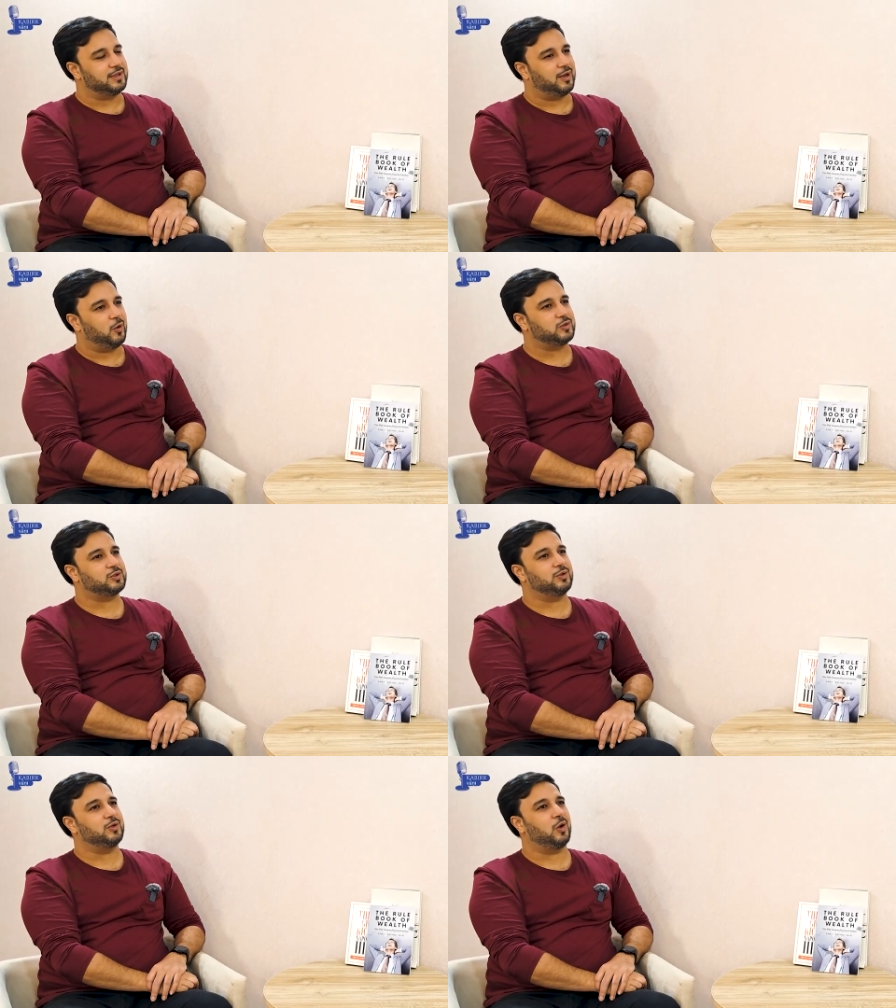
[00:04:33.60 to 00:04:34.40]

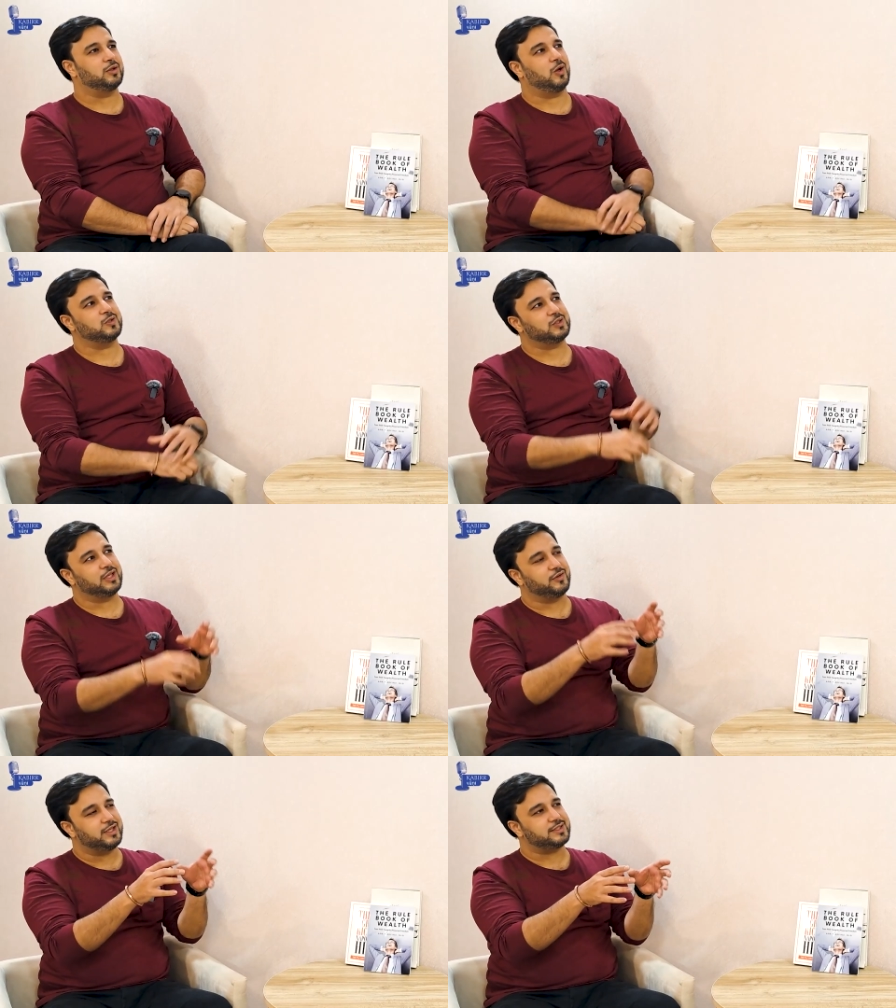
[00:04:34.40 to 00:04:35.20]
Also the
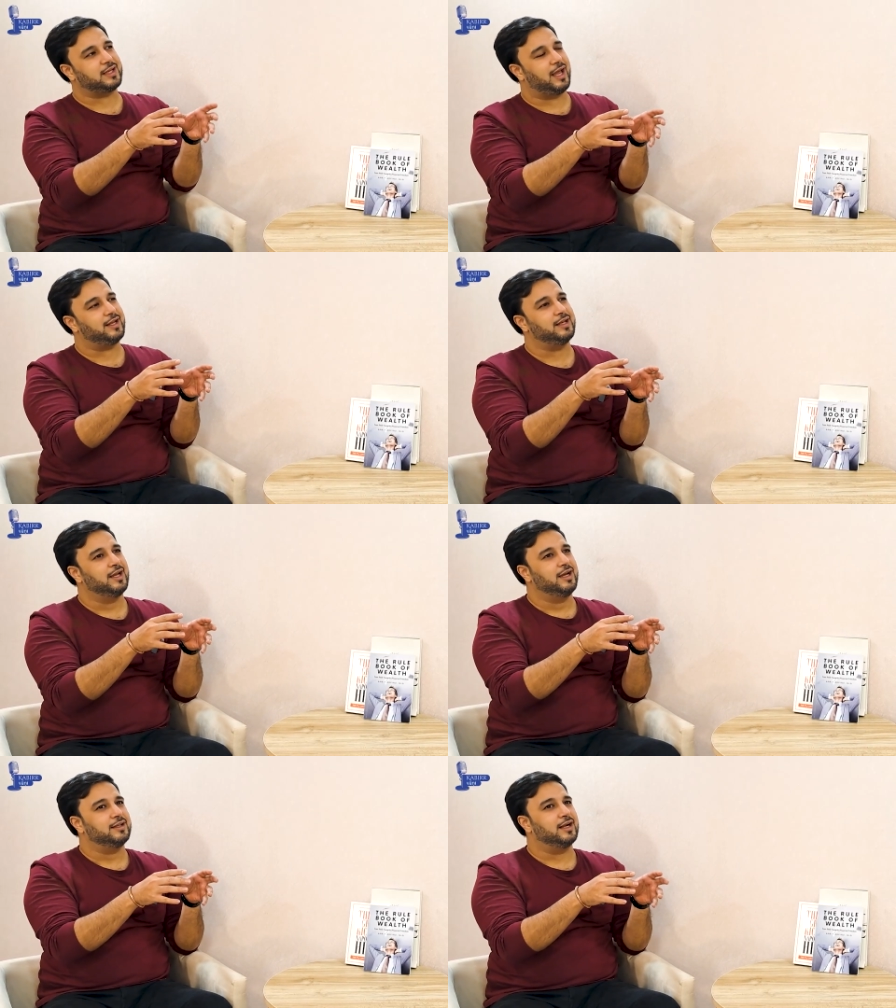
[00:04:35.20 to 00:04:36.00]
risk and
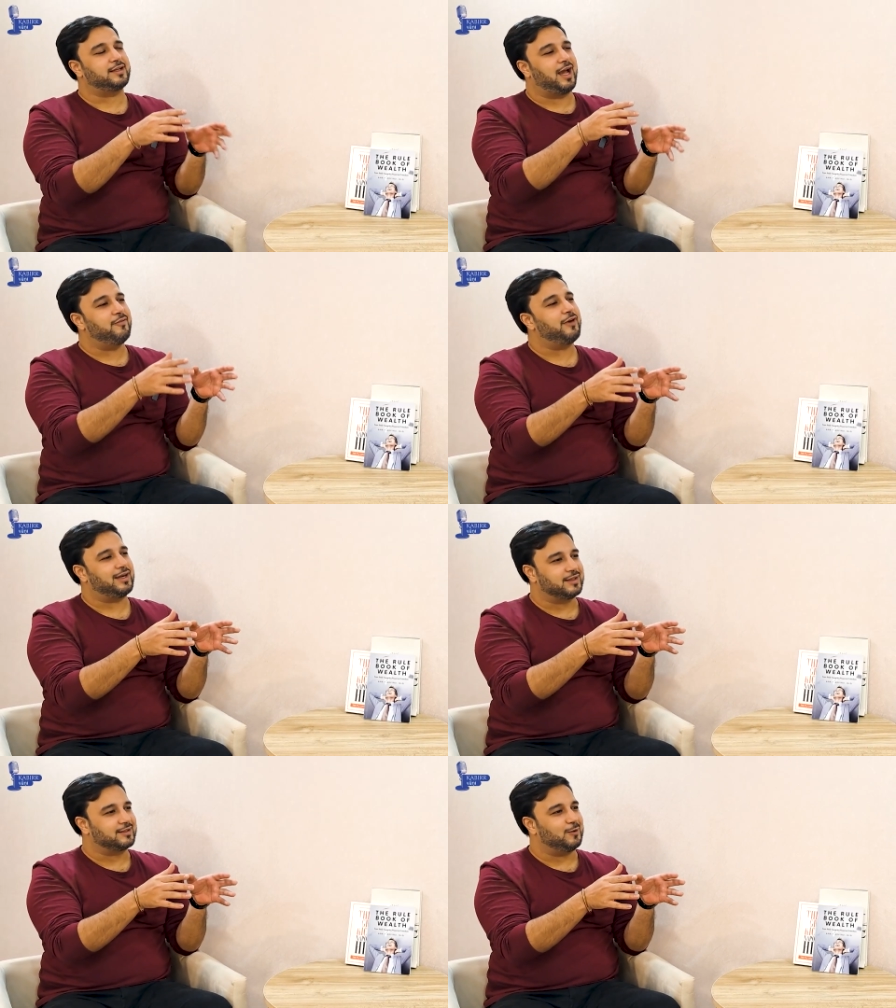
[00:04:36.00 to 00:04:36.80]
the time factor
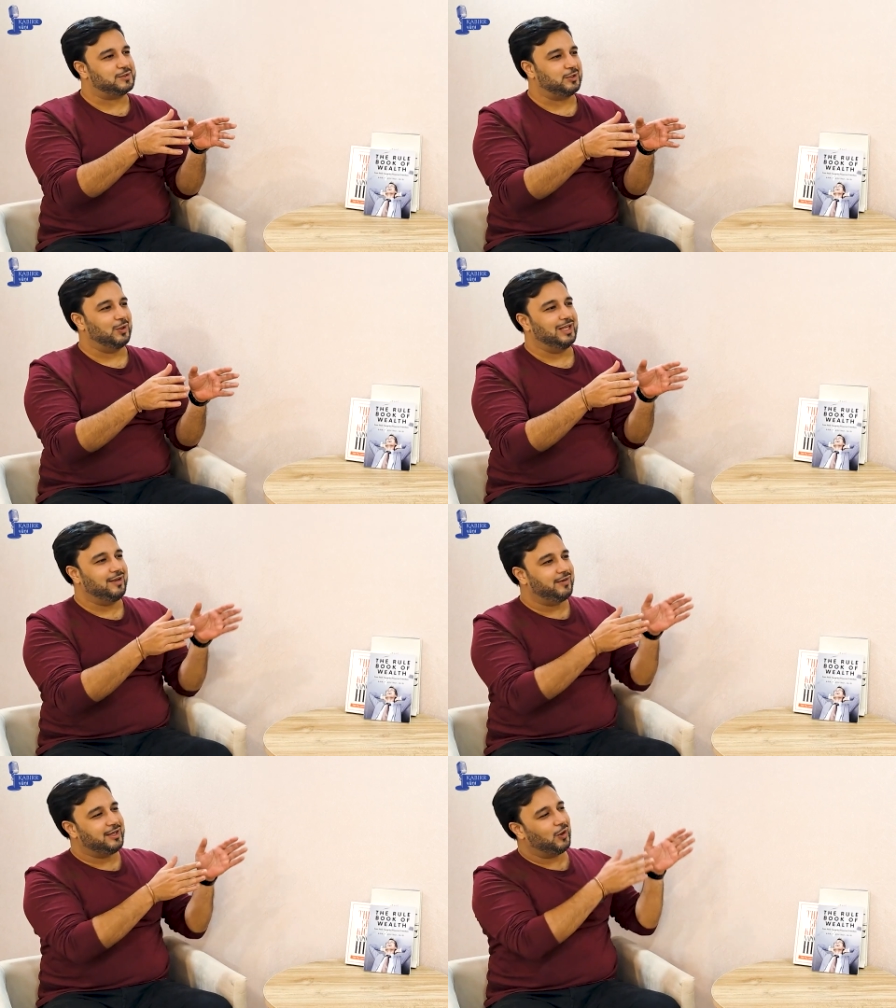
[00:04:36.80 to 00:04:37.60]
comes in. You're
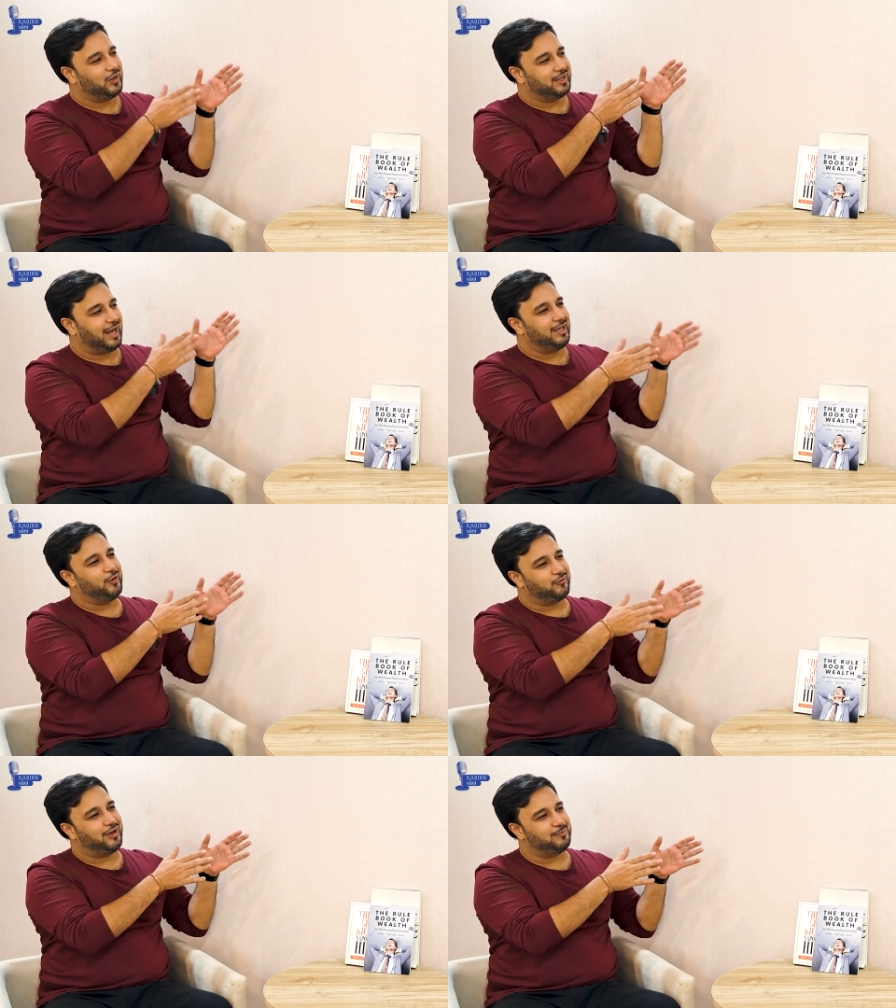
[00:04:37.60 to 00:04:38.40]
leaving your
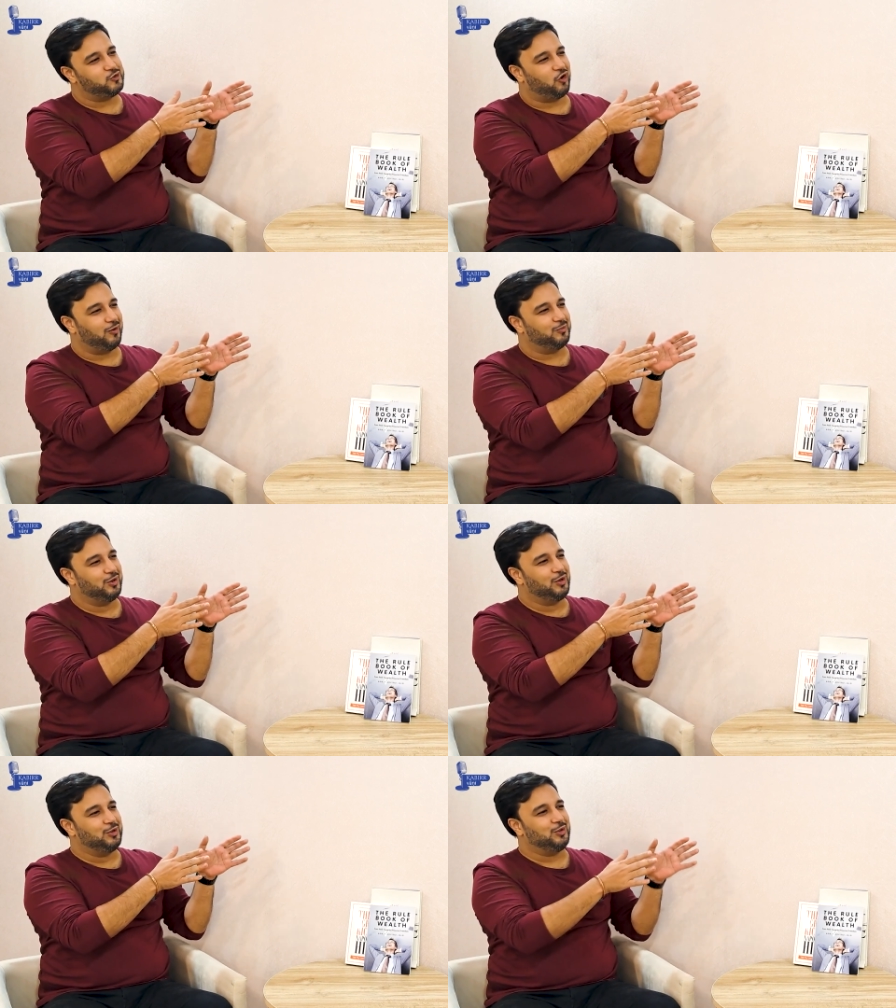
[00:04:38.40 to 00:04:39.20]
9-to-5 job
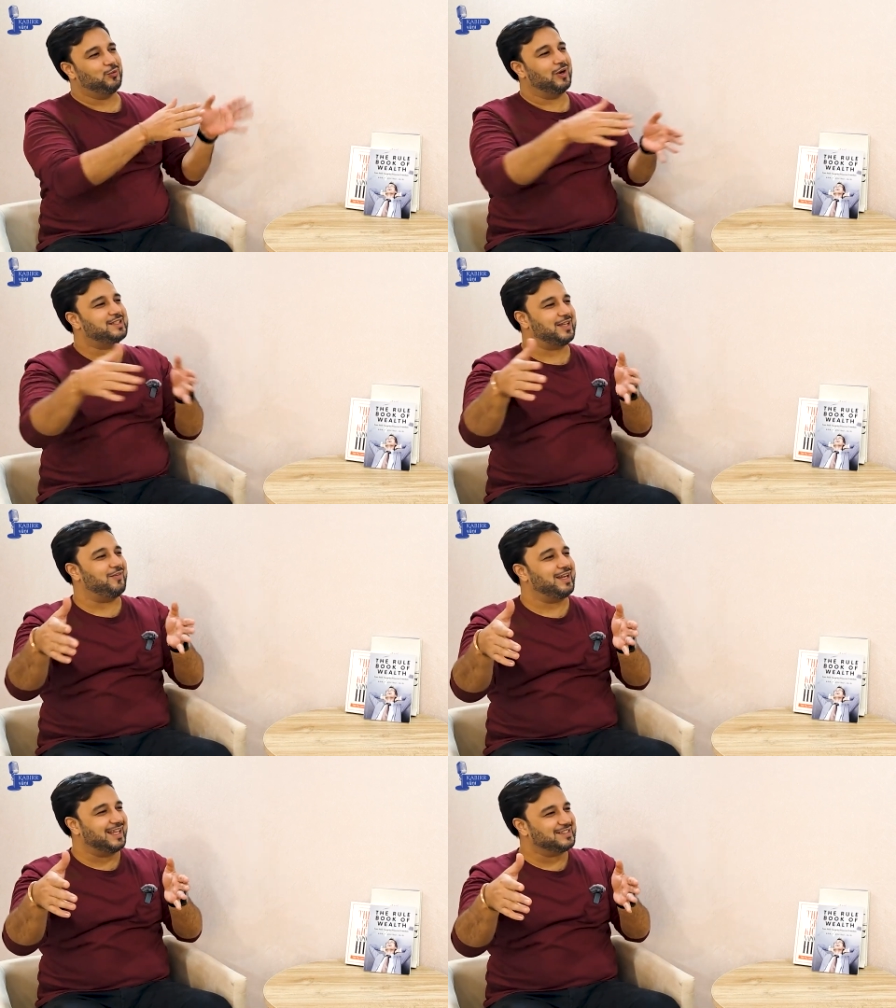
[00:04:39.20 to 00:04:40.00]
to work 7
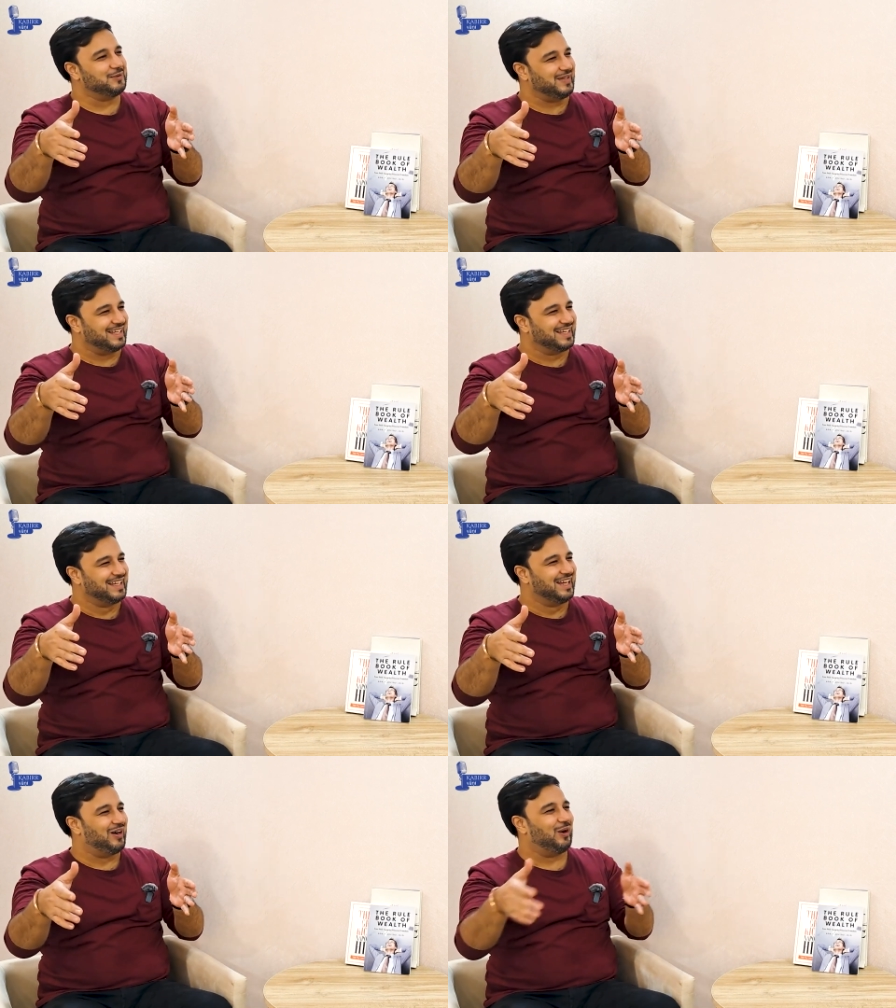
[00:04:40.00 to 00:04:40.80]
days a week
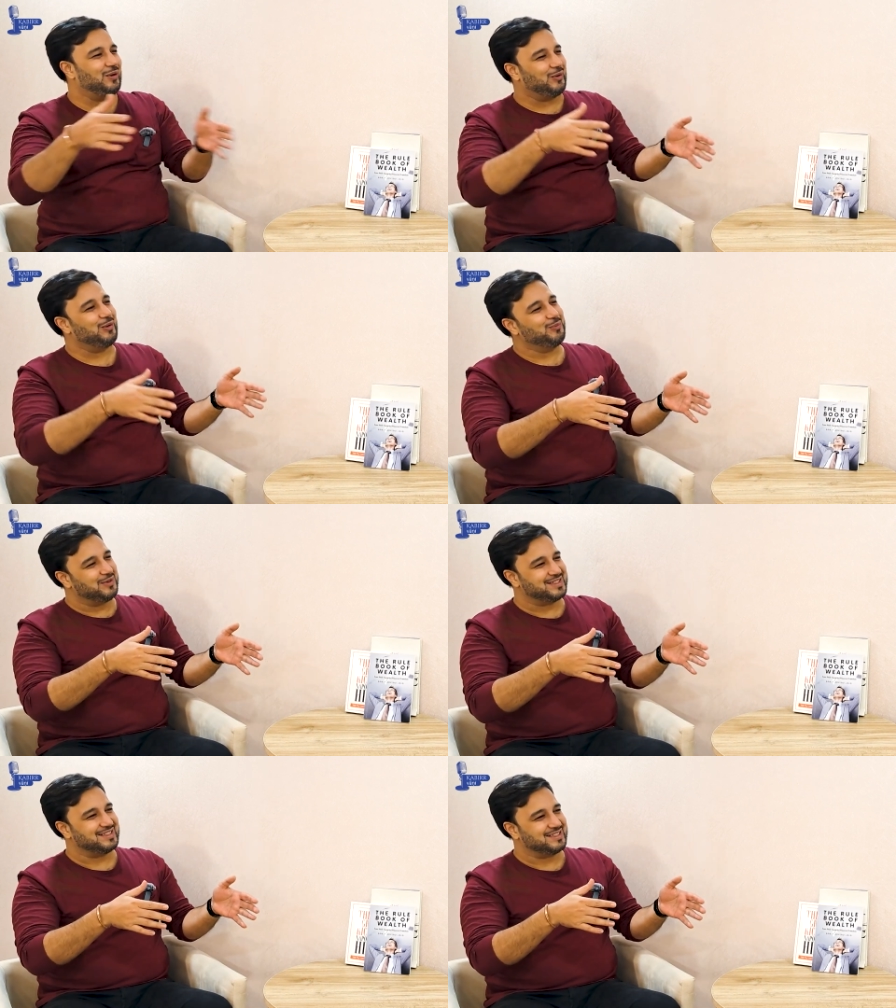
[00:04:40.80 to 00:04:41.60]
on your own business.